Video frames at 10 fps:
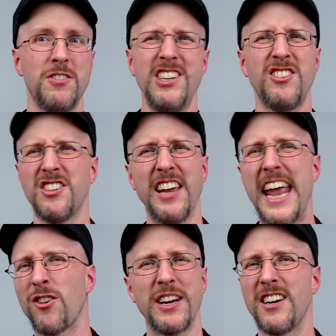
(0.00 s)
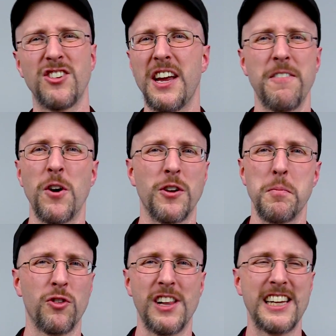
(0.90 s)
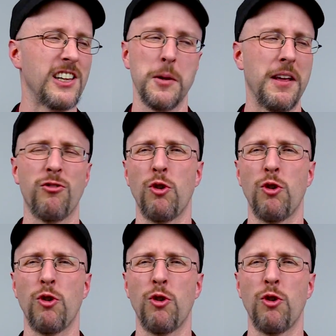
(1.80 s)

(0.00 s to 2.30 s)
She's just angry because she got voted most likely to be